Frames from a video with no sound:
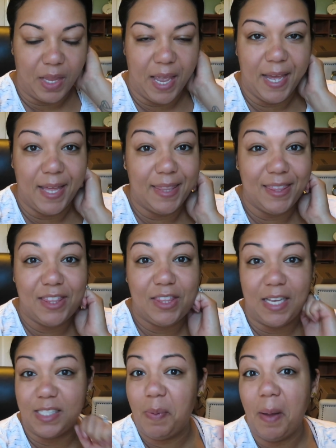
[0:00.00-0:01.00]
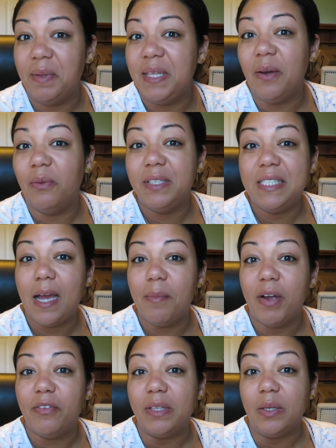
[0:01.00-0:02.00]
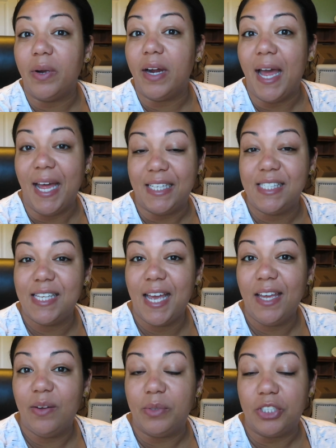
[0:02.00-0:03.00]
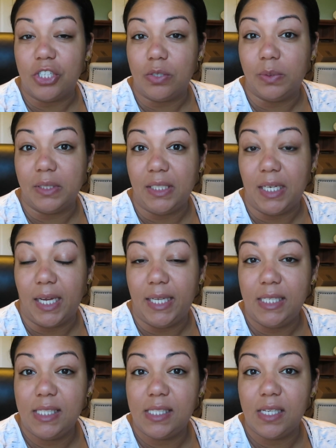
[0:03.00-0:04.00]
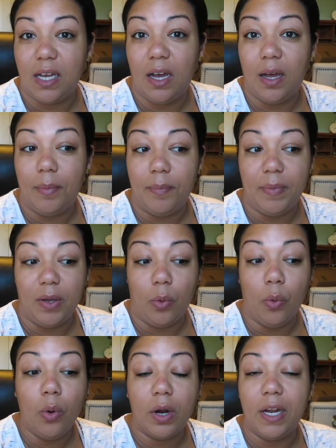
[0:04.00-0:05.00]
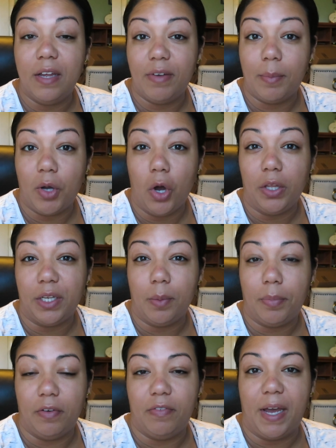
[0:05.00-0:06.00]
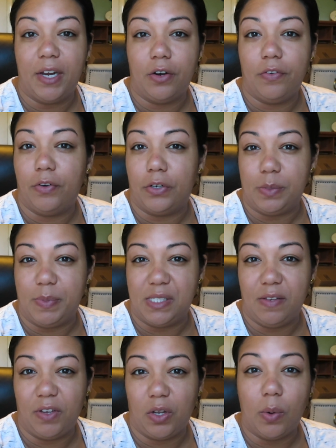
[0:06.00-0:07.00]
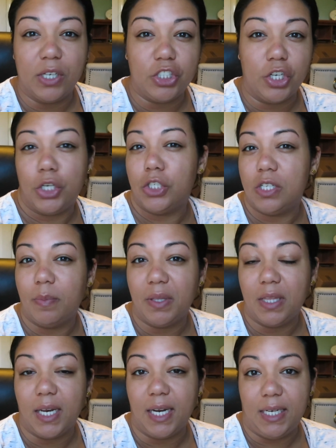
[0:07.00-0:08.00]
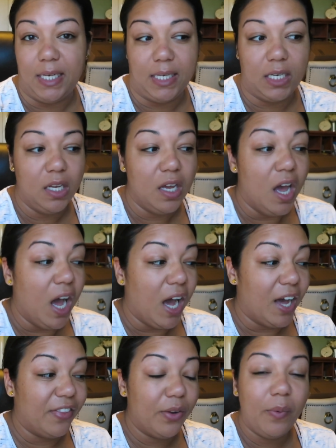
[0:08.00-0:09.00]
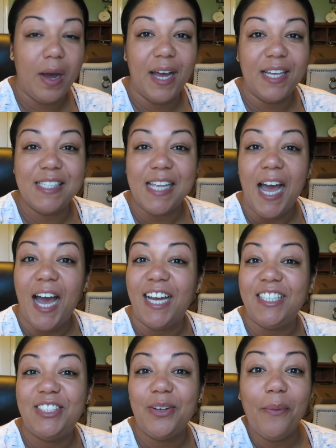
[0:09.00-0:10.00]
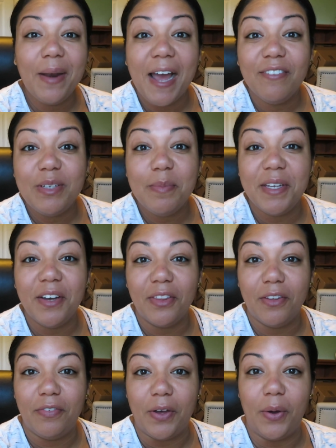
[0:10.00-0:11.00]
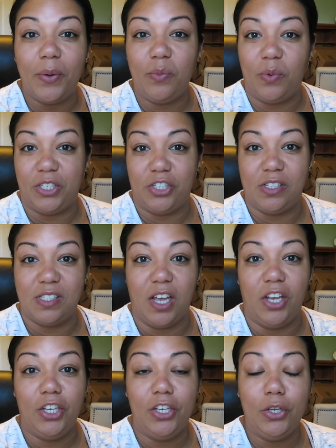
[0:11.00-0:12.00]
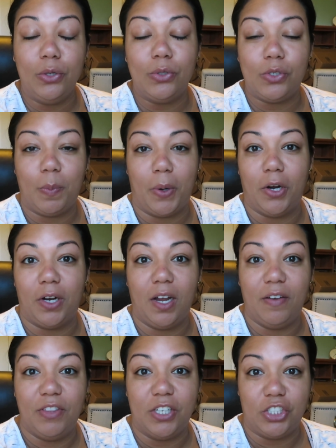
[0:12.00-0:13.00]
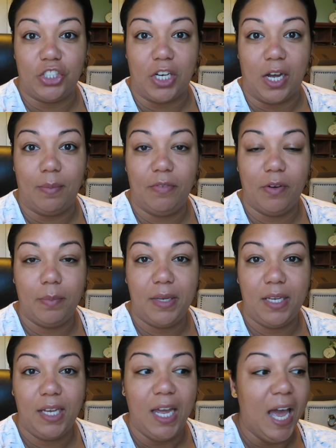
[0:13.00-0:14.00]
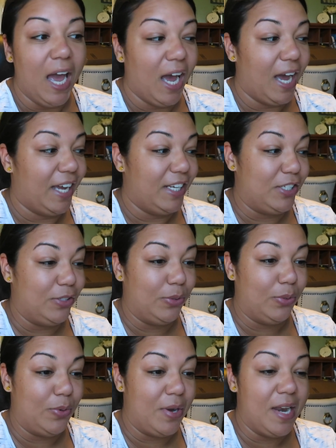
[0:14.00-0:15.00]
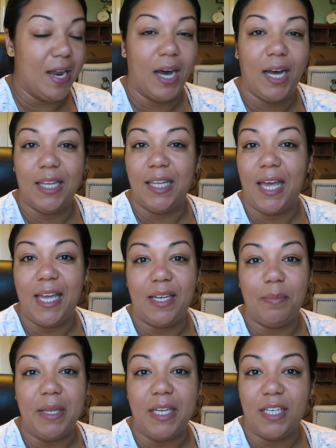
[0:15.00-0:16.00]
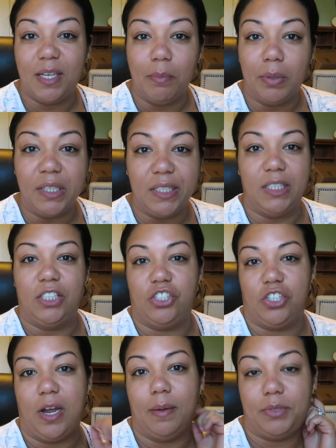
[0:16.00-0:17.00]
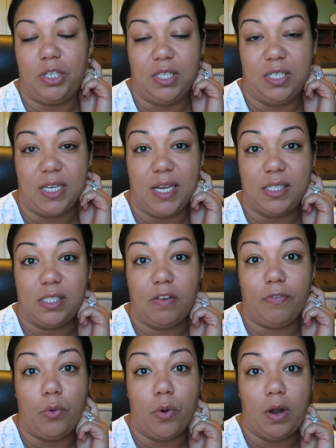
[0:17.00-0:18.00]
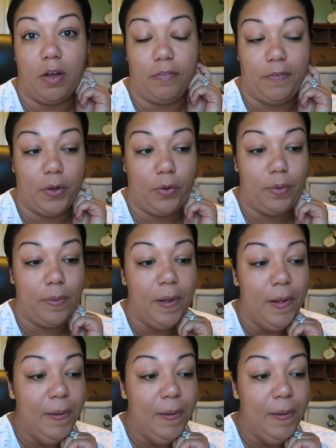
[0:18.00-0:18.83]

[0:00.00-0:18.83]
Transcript: and that's probably the only time I really wear a headset, which is really nice, or if I'm calling a provider for a specific question or something that I need. Otherwise, I don't have to be on the phone, which is a huge perk of this job for me. I do not like being completely strapped to the desk for a phone.